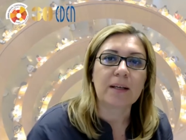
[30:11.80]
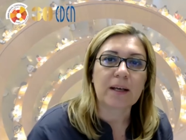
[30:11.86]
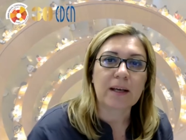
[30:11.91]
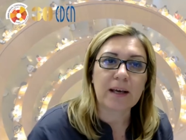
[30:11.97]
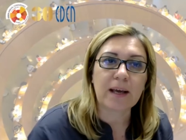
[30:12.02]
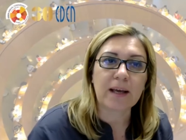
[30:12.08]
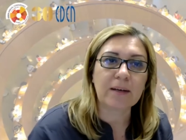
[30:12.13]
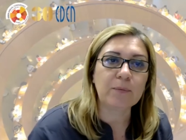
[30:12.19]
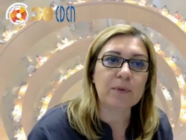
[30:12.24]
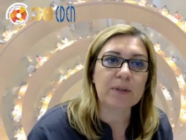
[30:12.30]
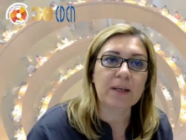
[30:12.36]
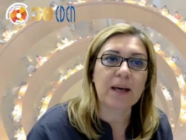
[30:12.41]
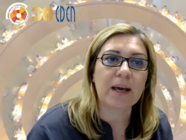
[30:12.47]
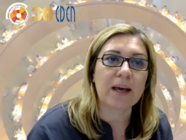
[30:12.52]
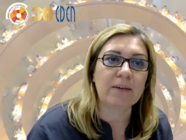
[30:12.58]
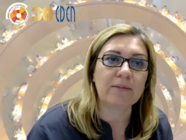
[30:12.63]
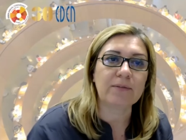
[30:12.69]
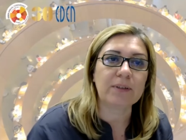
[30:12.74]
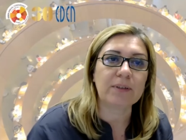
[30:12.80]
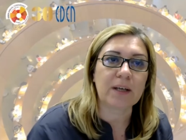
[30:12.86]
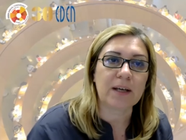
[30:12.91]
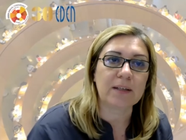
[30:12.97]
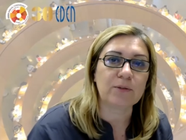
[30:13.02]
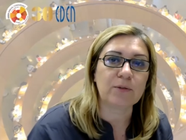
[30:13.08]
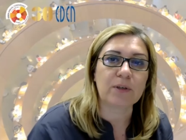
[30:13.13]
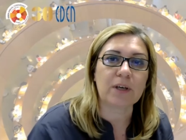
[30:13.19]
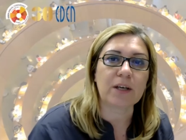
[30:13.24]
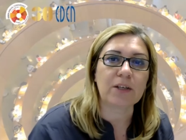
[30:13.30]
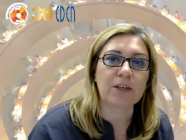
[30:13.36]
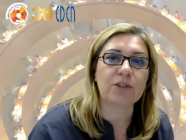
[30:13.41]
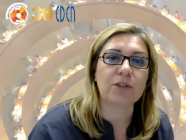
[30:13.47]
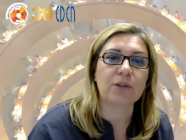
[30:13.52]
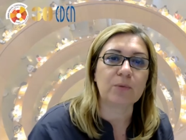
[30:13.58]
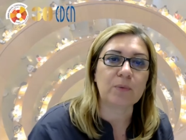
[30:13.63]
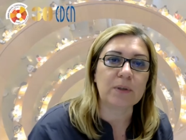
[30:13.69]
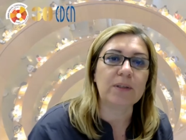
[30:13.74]
can we have
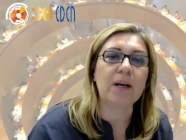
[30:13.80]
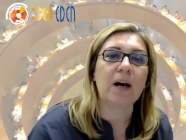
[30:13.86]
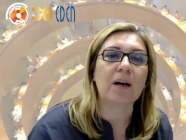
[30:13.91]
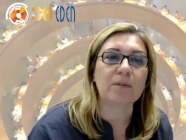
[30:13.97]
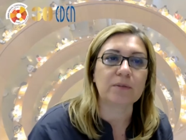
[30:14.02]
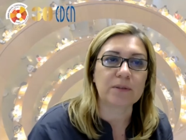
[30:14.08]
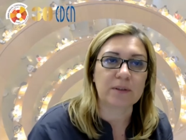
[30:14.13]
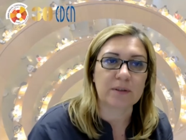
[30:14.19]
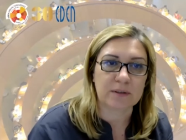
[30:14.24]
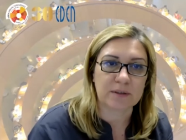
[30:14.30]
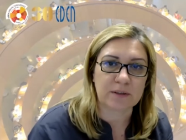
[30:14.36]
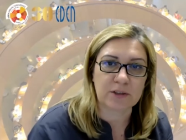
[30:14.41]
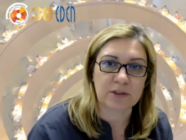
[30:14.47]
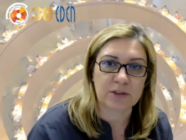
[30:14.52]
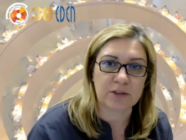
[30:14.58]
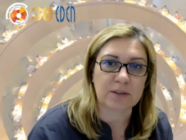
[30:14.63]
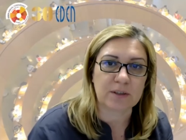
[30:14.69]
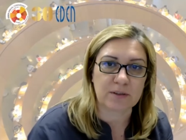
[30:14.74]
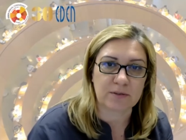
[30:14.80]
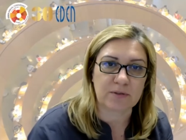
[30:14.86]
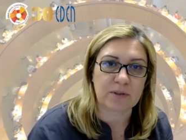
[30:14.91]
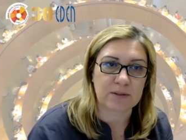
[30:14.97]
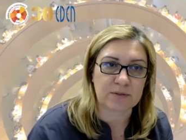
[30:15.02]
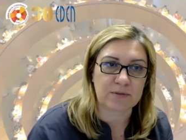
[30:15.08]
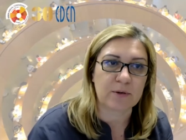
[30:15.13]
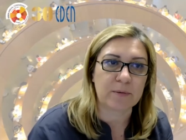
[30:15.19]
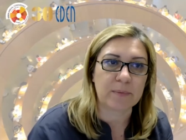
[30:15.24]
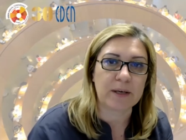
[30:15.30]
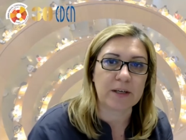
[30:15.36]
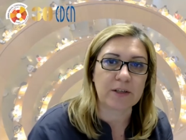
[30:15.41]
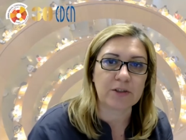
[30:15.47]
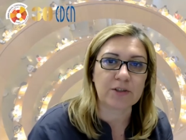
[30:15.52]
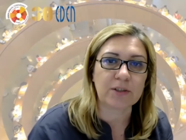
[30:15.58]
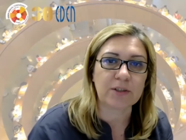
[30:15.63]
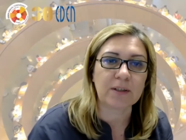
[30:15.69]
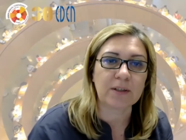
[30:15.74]
education without digital
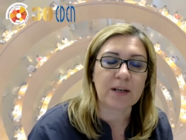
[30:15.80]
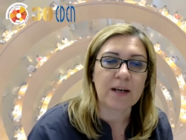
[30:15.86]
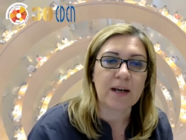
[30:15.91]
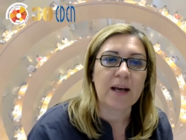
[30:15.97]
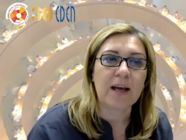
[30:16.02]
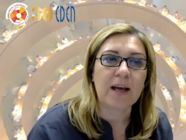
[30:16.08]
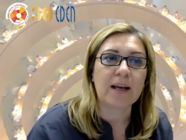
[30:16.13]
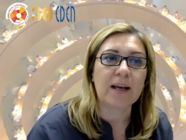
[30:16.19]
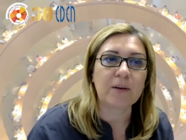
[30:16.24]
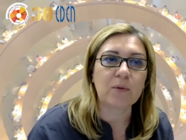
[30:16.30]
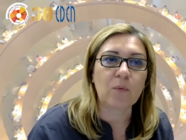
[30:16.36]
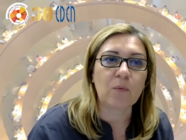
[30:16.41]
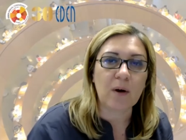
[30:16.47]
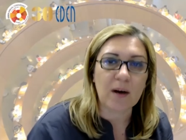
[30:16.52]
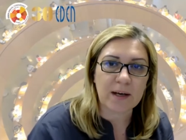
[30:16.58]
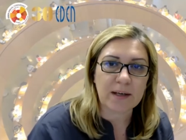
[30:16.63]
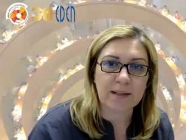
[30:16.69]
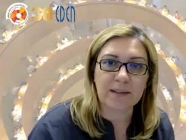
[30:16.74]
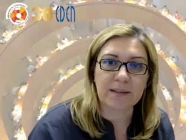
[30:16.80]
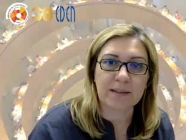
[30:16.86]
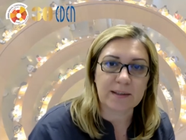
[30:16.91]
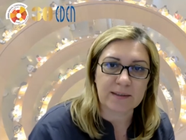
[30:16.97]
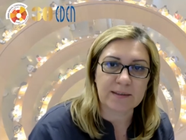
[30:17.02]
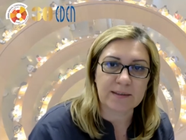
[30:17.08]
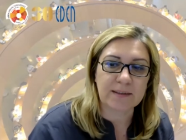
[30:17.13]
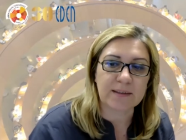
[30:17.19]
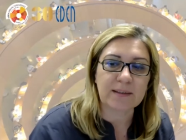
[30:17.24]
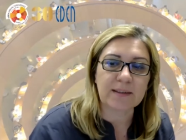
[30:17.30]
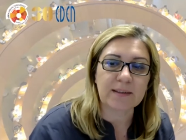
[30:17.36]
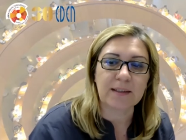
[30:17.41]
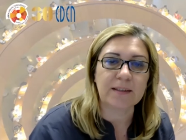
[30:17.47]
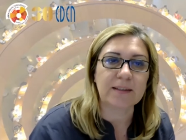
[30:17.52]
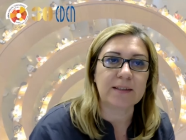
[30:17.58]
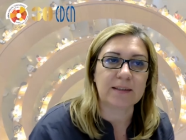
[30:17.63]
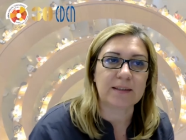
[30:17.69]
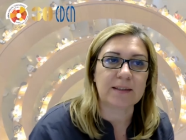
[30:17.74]
transformation, and why is it
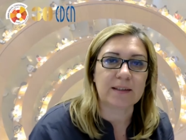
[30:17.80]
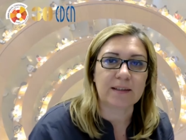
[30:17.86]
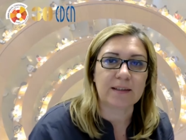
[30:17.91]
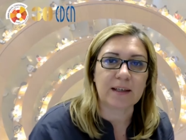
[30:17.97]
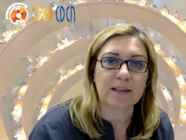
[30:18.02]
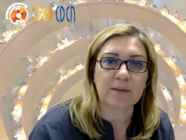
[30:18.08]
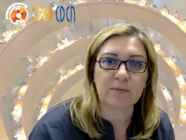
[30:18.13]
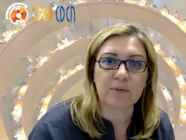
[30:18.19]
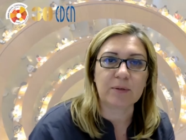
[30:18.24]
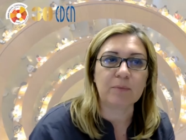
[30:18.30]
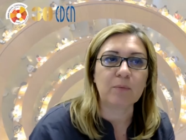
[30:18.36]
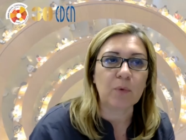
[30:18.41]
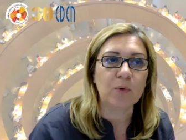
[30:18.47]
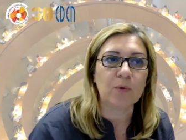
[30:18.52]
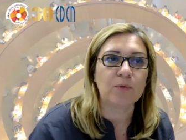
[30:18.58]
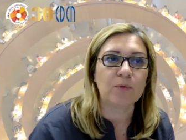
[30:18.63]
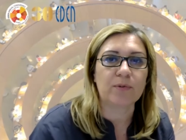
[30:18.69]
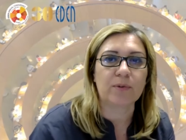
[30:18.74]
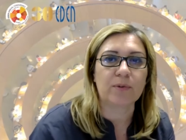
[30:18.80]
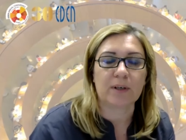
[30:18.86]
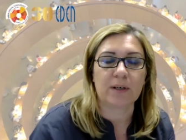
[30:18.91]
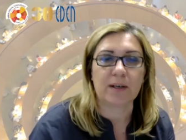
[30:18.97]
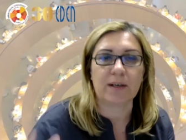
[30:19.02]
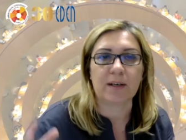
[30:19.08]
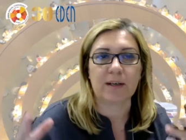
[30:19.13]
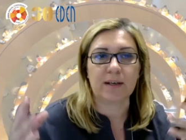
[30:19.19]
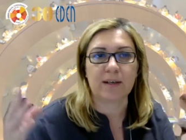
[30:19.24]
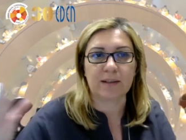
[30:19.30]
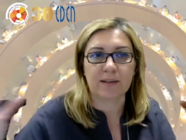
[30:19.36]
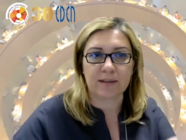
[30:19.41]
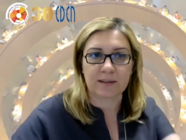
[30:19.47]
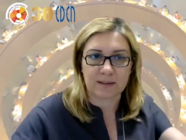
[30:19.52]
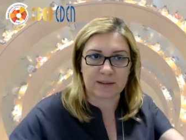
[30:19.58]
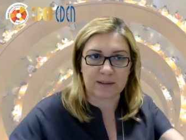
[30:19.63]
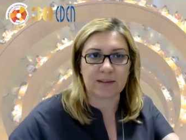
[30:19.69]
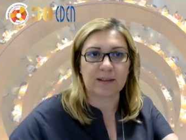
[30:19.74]
needed that we move
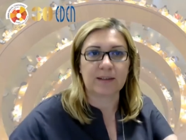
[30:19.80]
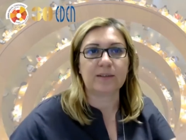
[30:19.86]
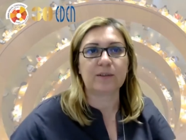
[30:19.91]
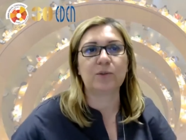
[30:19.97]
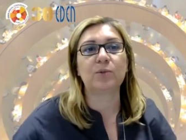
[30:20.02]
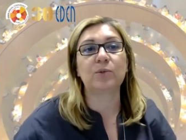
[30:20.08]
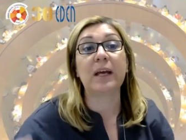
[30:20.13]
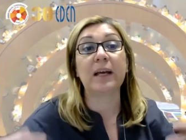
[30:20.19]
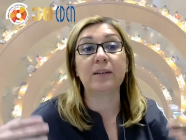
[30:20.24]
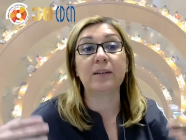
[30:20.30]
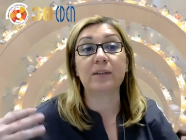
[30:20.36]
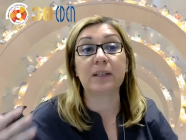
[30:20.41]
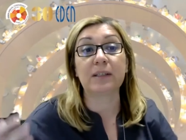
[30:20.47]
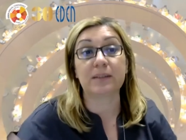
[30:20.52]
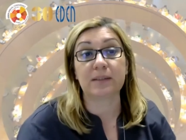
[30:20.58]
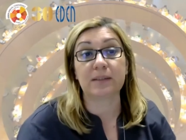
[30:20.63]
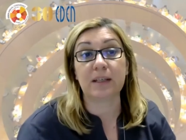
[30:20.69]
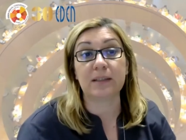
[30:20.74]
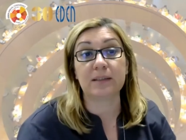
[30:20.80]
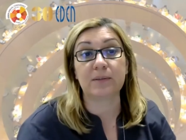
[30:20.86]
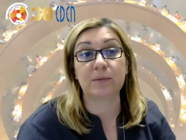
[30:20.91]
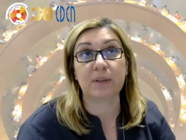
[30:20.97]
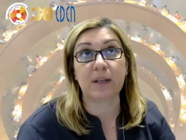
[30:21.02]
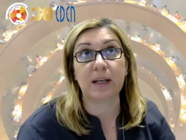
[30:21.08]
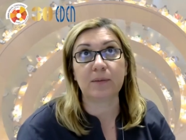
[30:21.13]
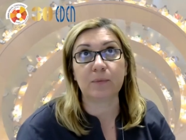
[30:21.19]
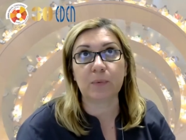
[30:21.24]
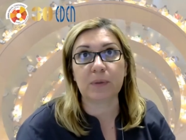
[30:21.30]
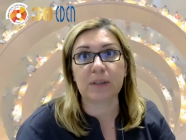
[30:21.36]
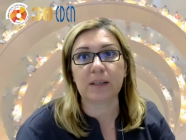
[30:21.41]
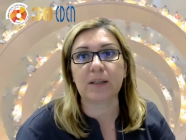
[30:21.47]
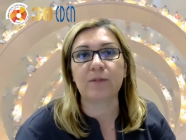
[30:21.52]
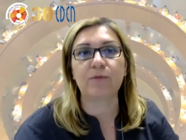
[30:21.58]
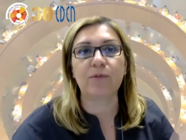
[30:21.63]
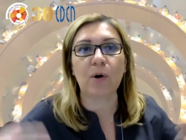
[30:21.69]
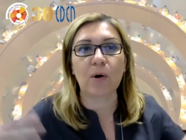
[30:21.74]
that we
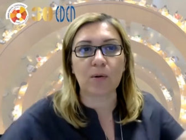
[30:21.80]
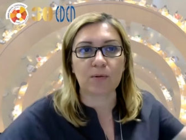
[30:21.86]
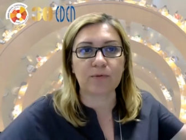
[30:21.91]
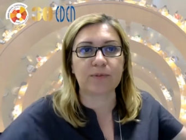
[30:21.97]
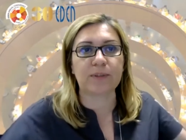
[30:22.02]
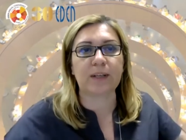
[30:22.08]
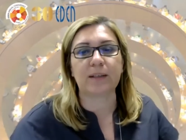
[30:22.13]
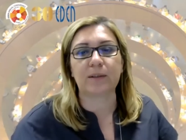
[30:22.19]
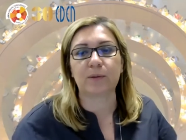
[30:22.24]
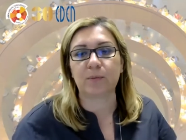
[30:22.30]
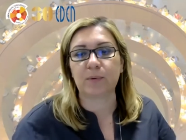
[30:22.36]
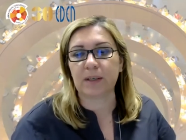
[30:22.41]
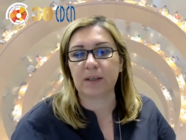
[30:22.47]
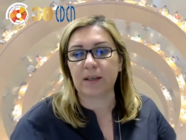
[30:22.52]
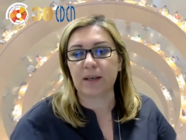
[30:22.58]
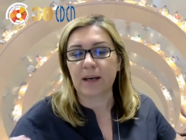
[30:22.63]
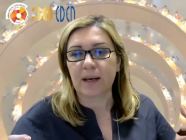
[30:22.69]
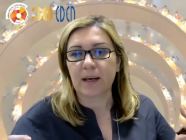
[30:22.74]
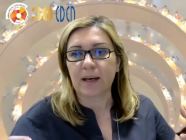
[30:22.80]
evolve, that we